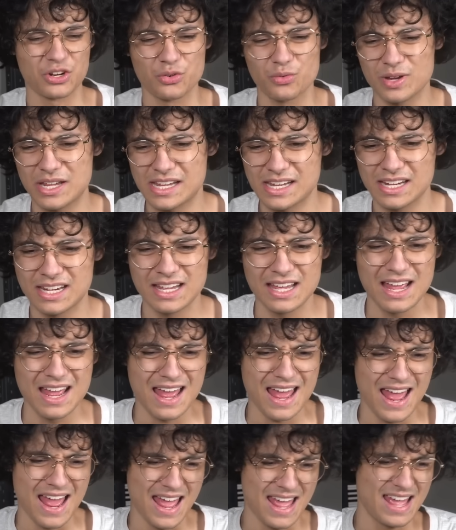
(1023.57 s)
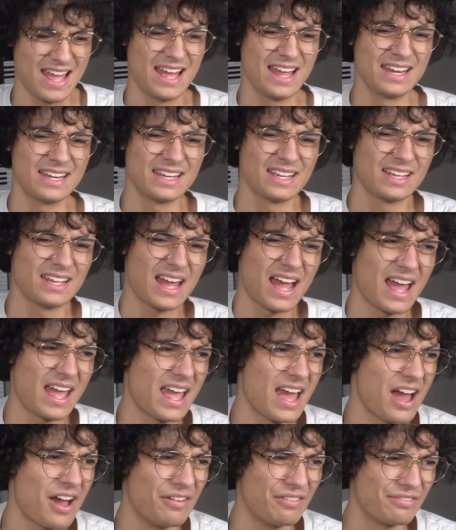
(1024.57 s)
Green. And I
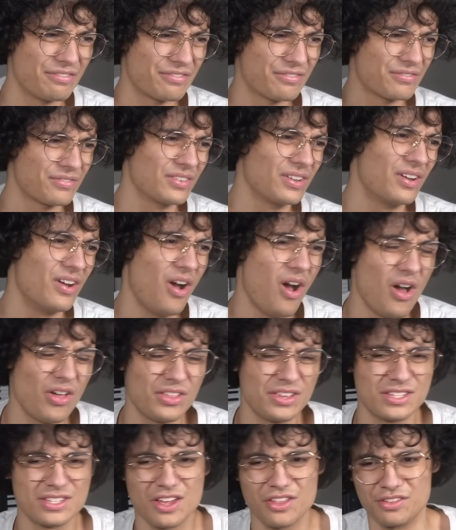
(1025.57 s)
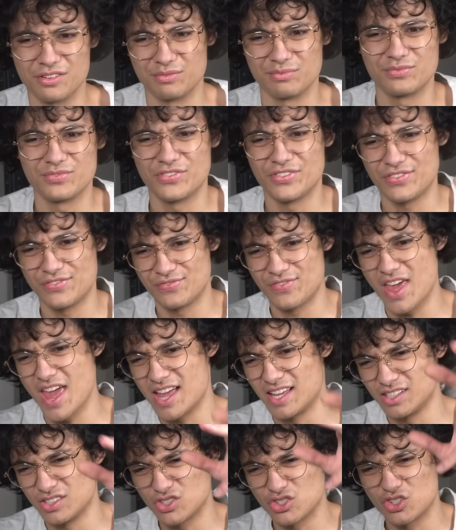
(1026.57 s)
have all these other
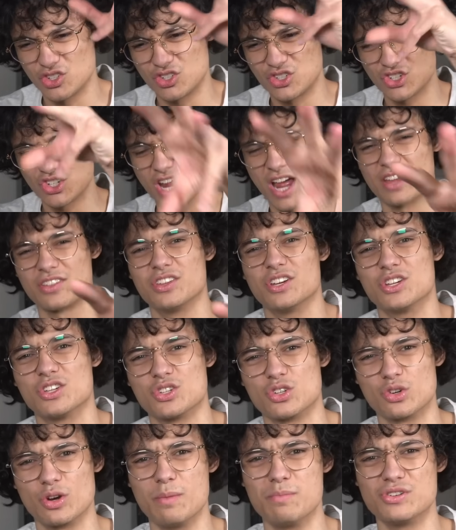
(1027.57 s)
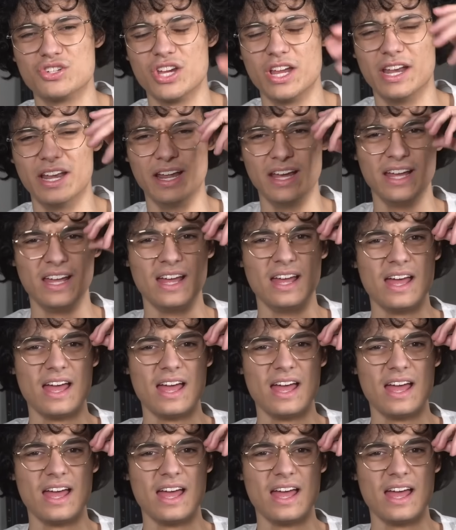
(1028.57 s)
things. Just check the description.